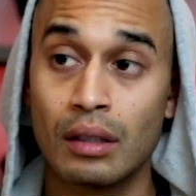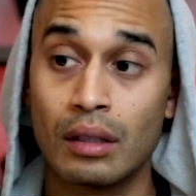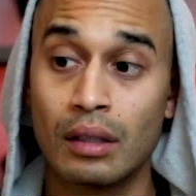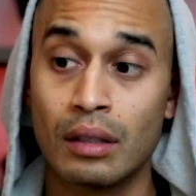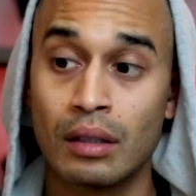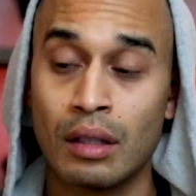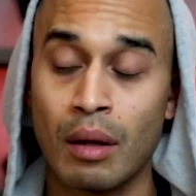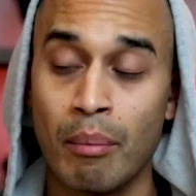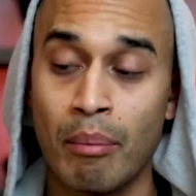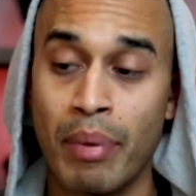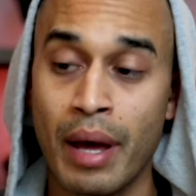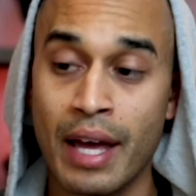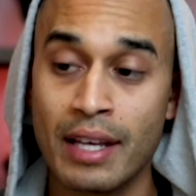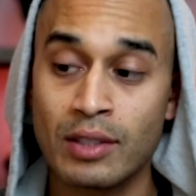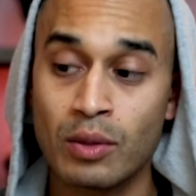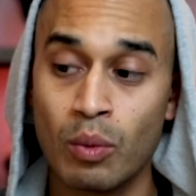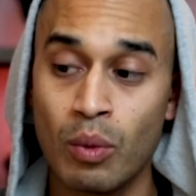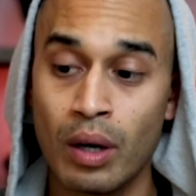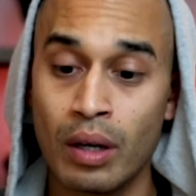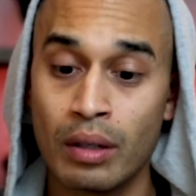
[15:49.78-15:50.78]
the
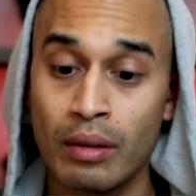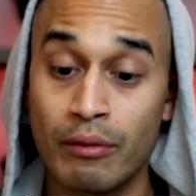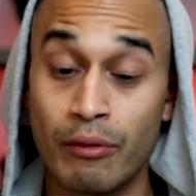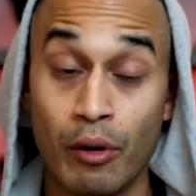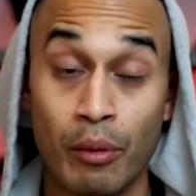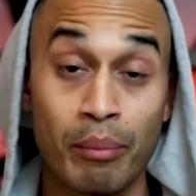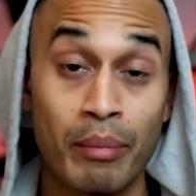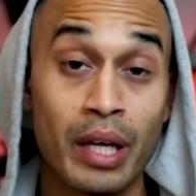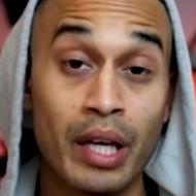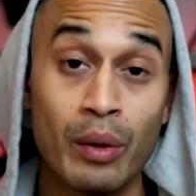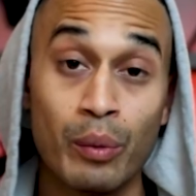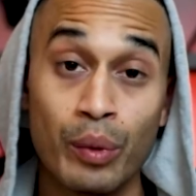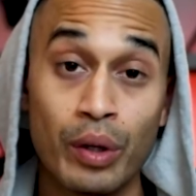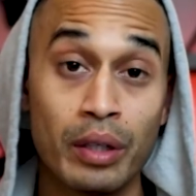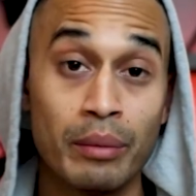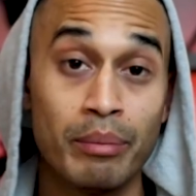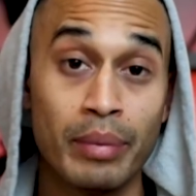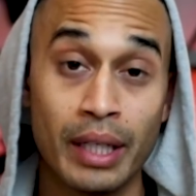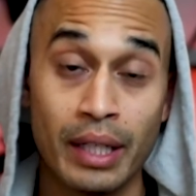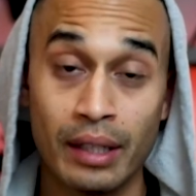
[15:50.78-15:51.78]
best one for me
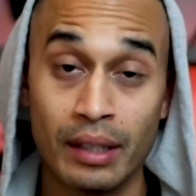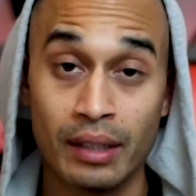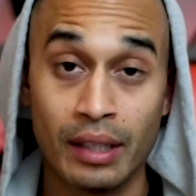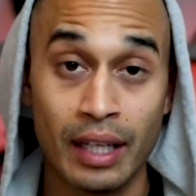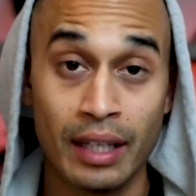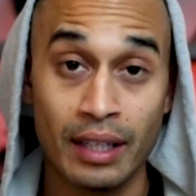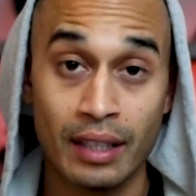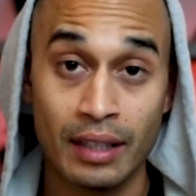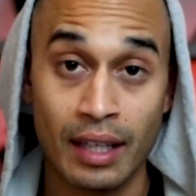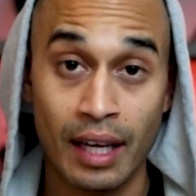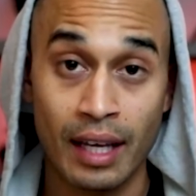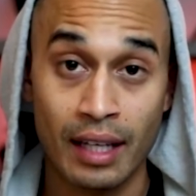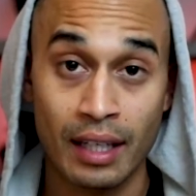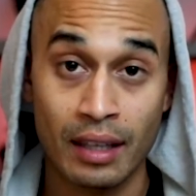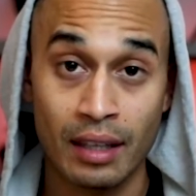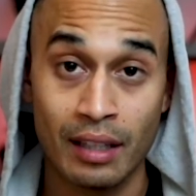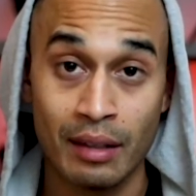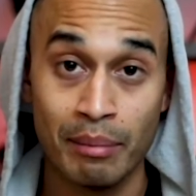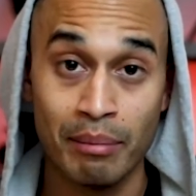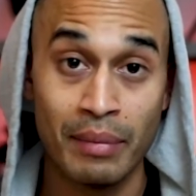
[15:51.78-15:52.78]
would be anything
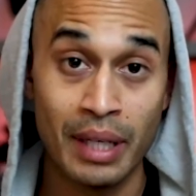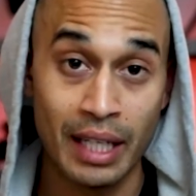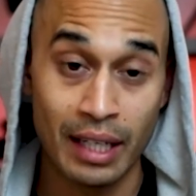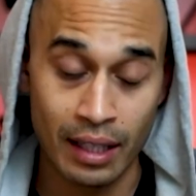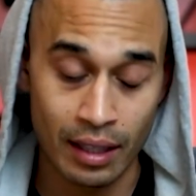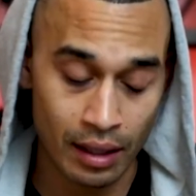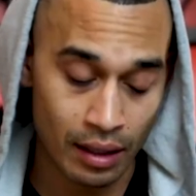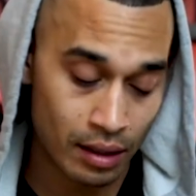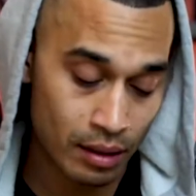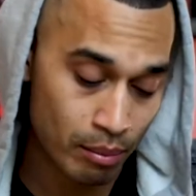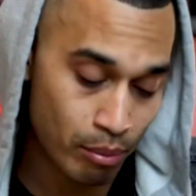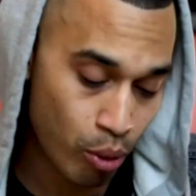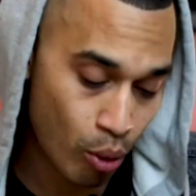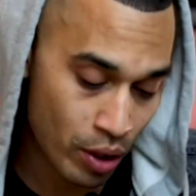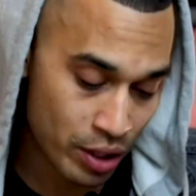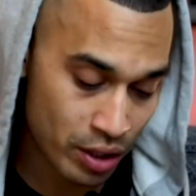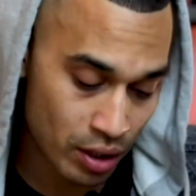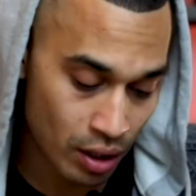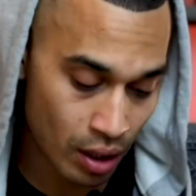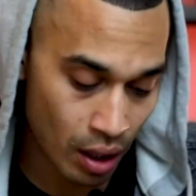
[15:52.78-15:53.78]
in the media
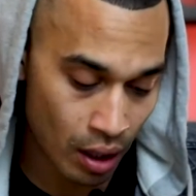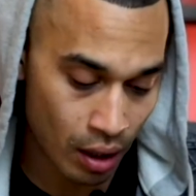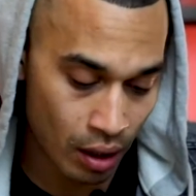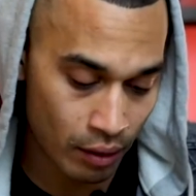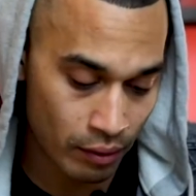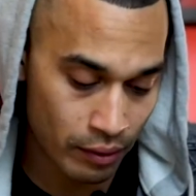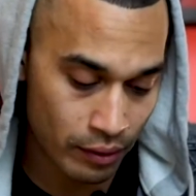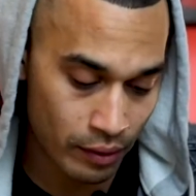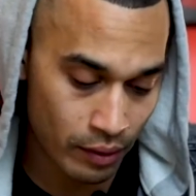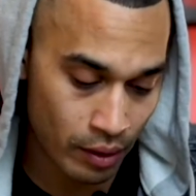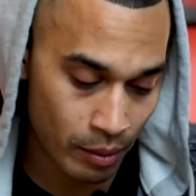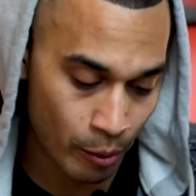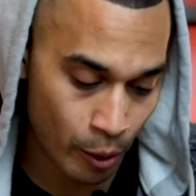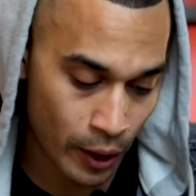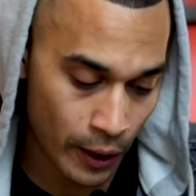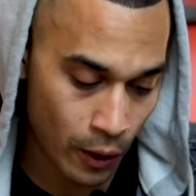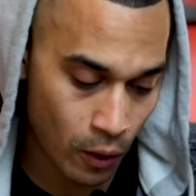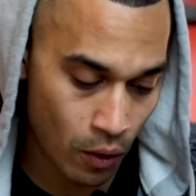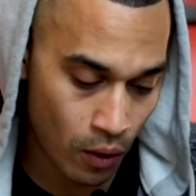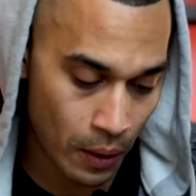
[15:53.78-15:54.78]
portion of the
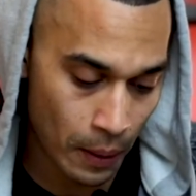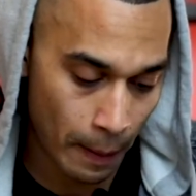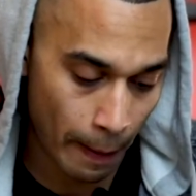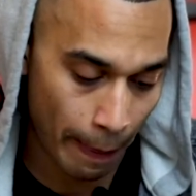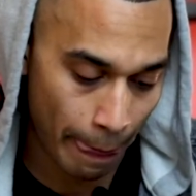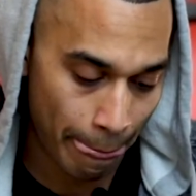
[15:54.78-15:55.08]
Marine Corps.